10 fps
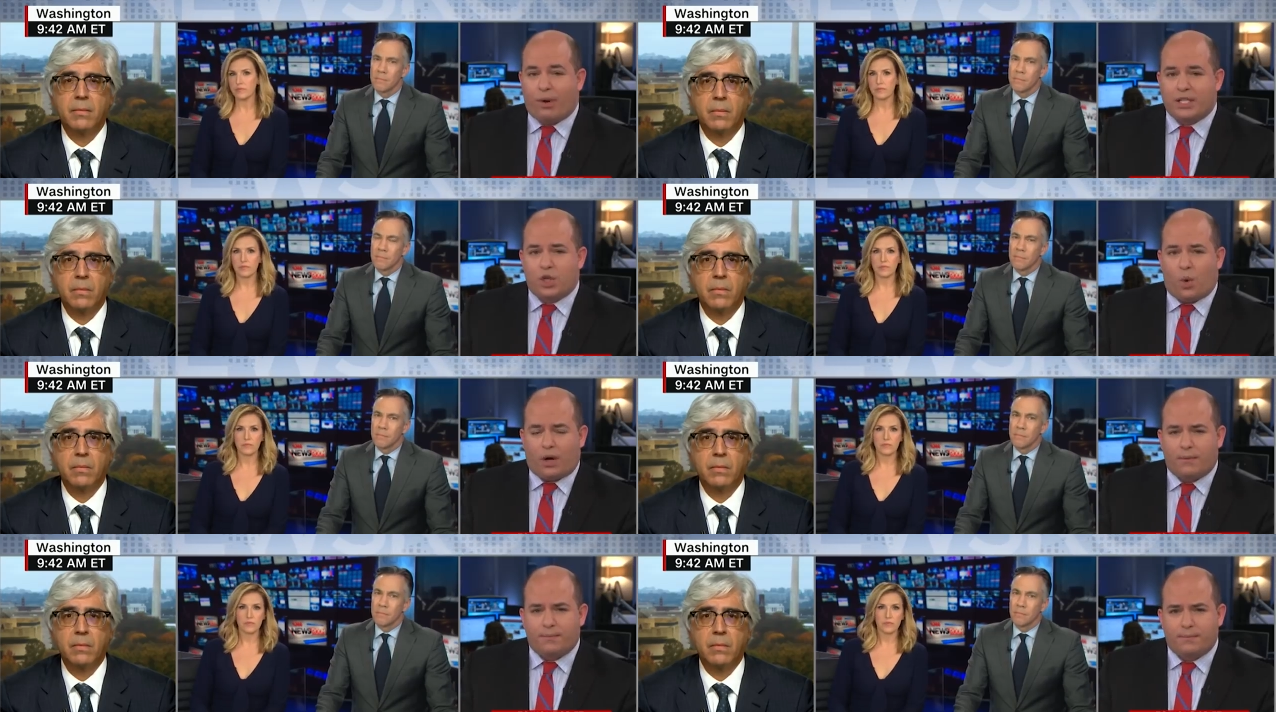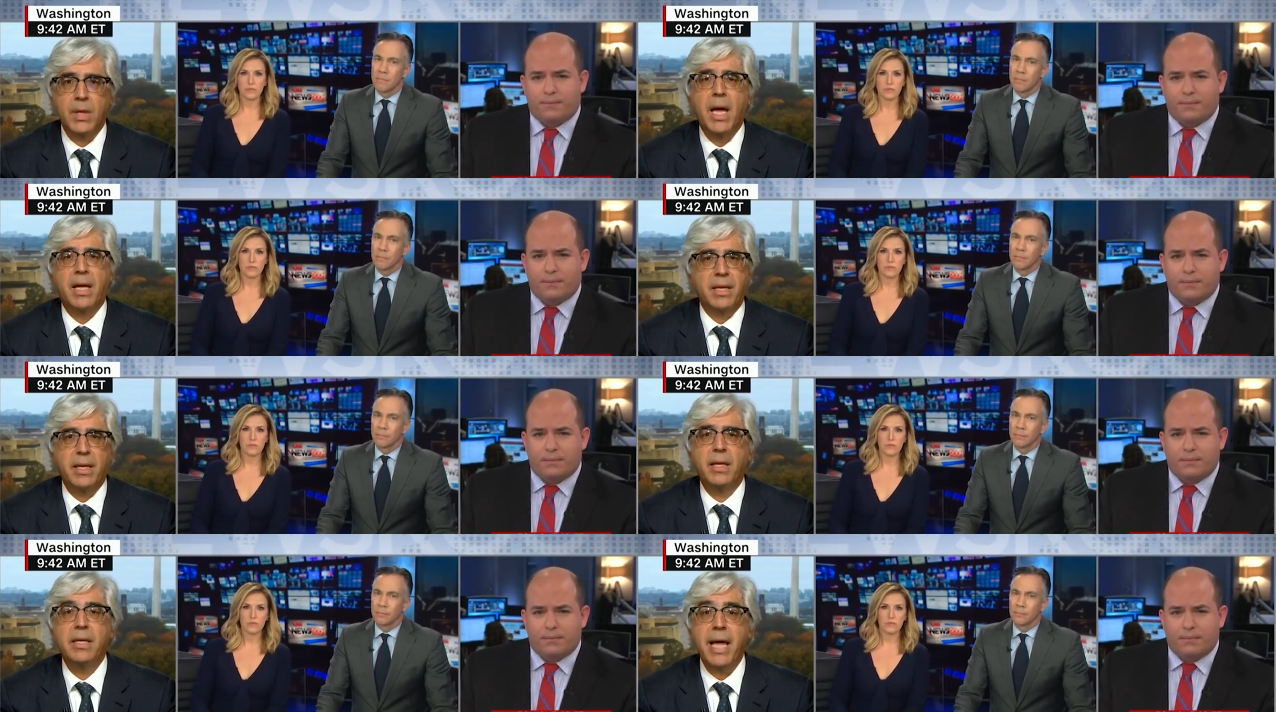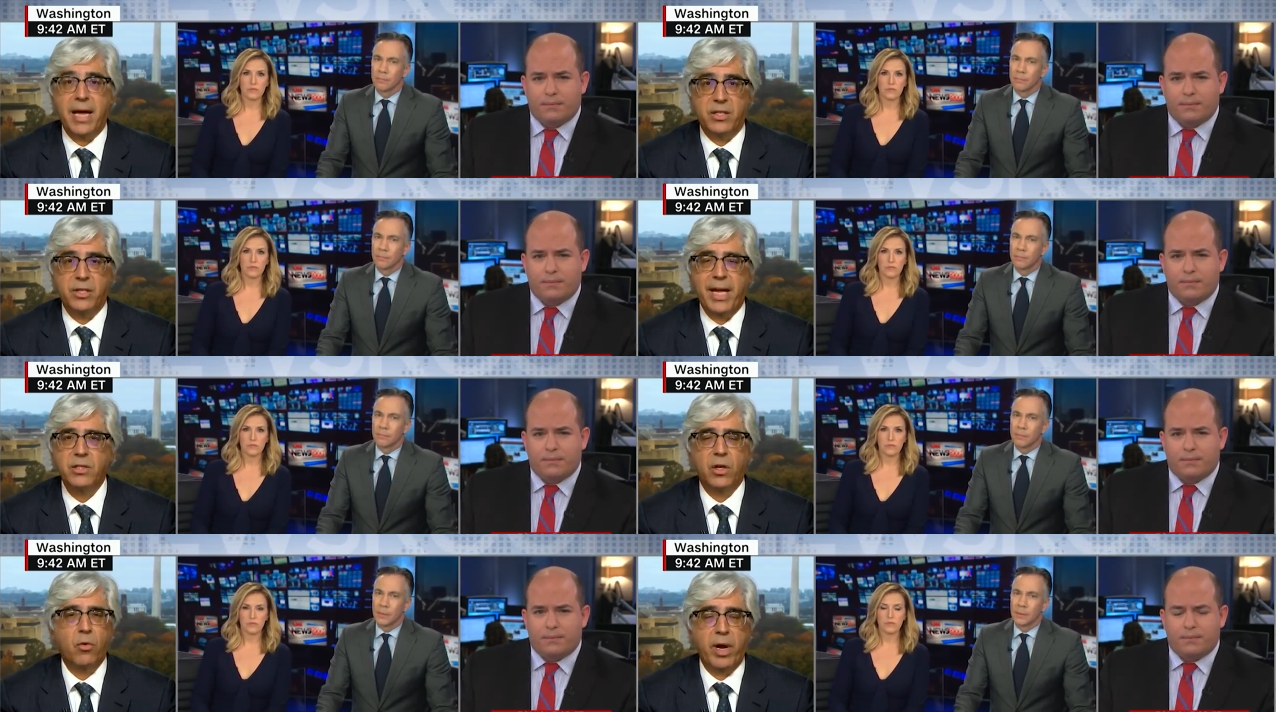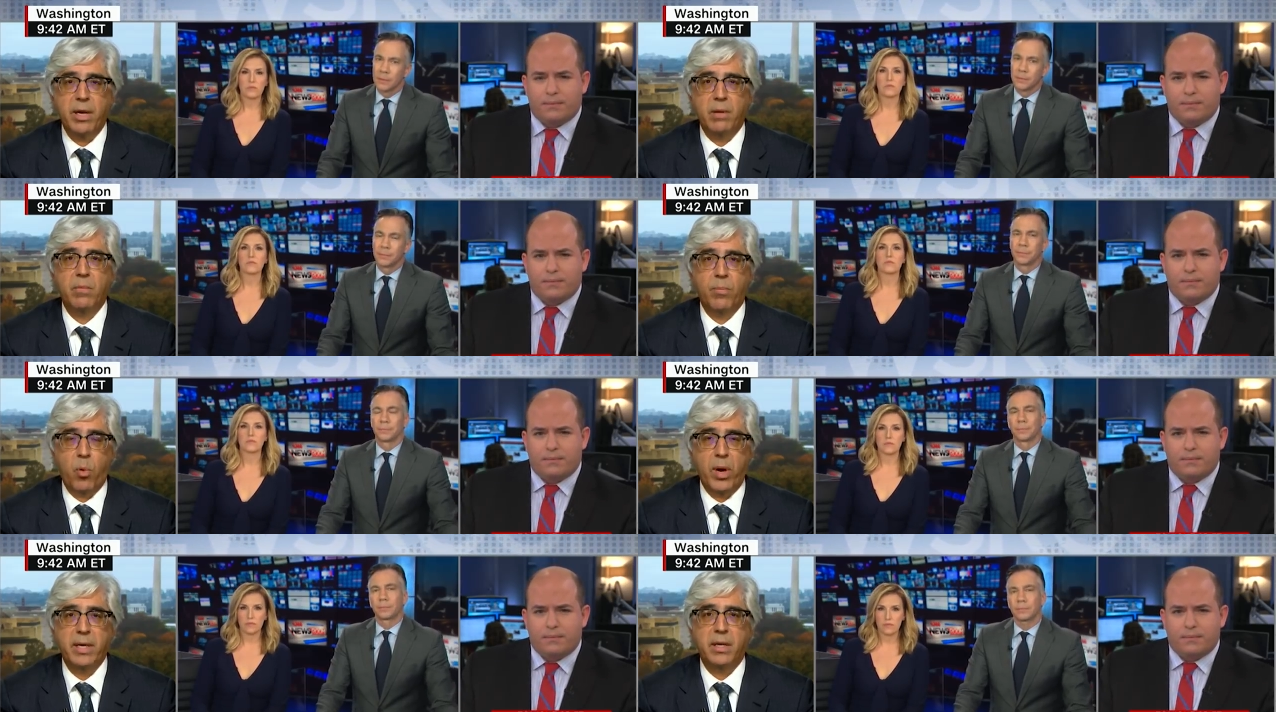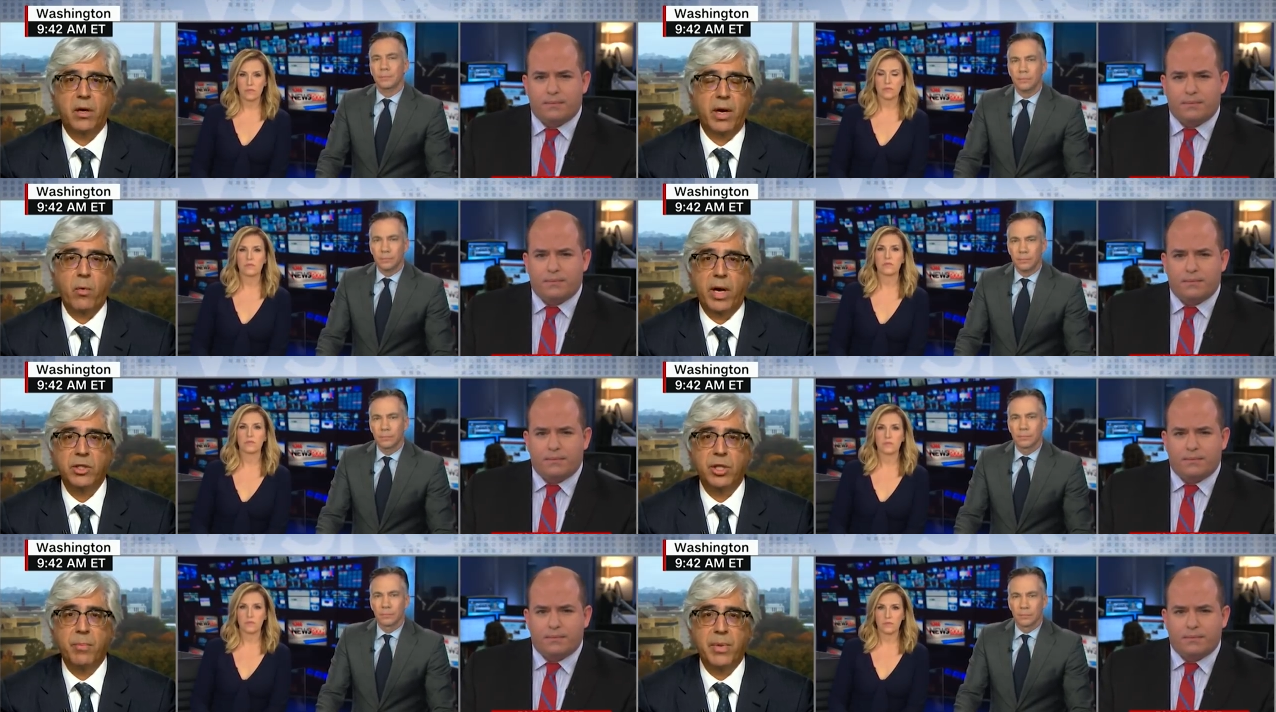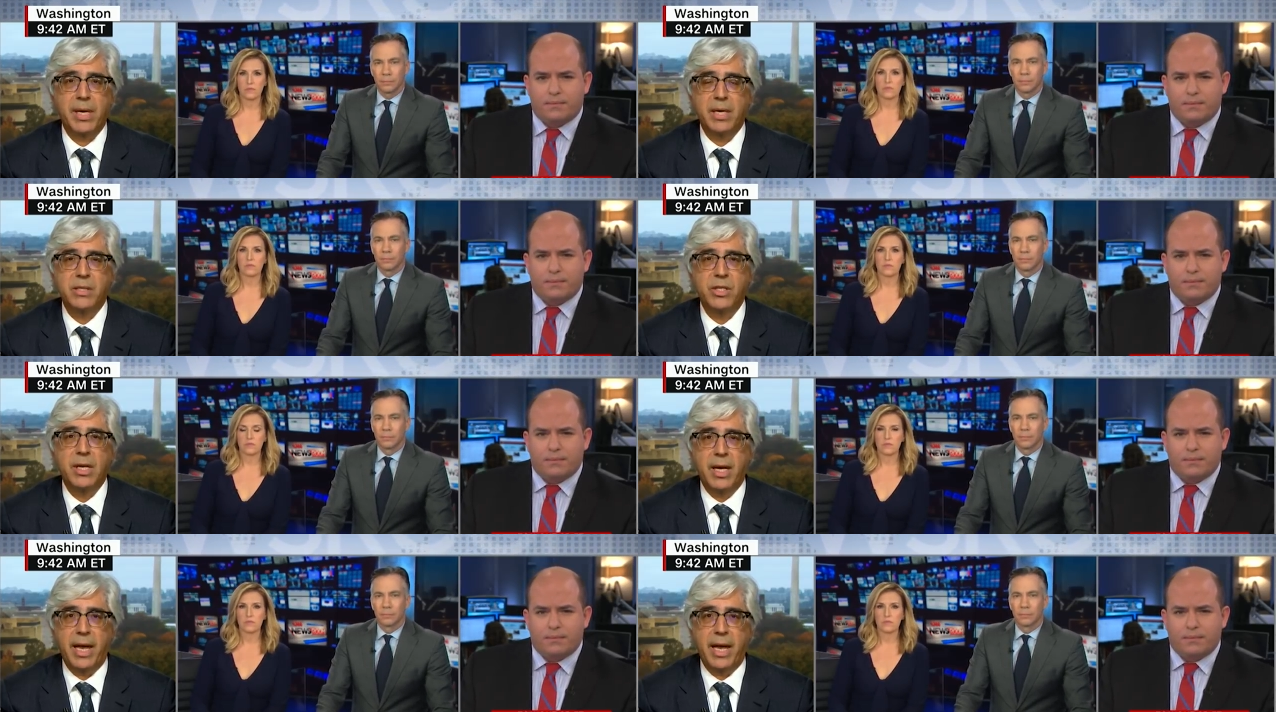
Speaker 1: House press corps? Yes, that's a great point and a great question because,